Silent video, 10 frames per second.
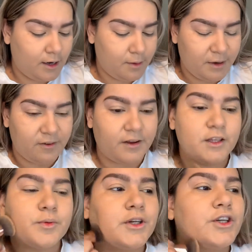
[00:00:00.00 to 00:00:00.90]
and my
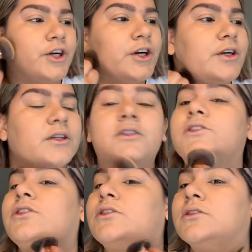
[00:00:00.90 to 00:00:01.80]
face would have turned
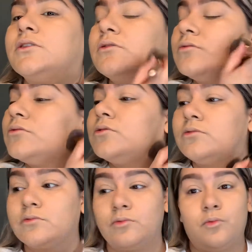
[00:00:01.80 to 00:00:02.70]
just
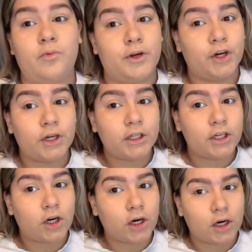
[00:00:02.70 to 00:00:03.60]
weirdly
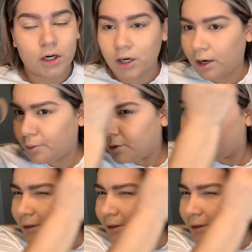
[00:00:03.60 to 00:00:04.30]
dark, I would have